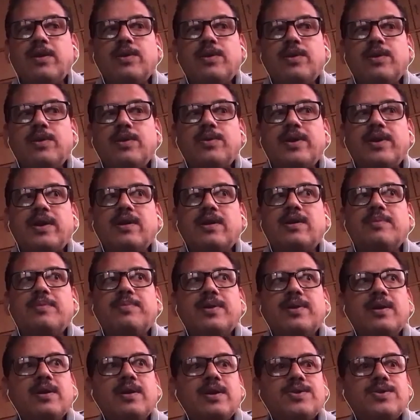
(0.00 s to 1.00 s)
take up real
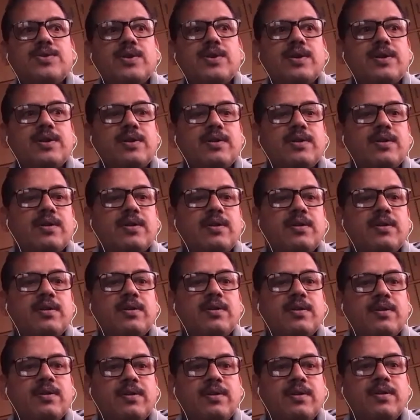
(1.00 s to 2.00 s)
estate
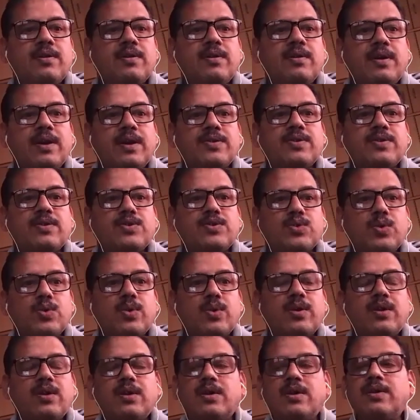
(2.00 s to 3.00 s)
as a
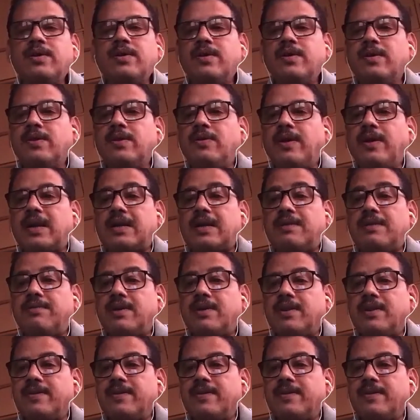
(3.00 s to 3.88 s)
sole activity.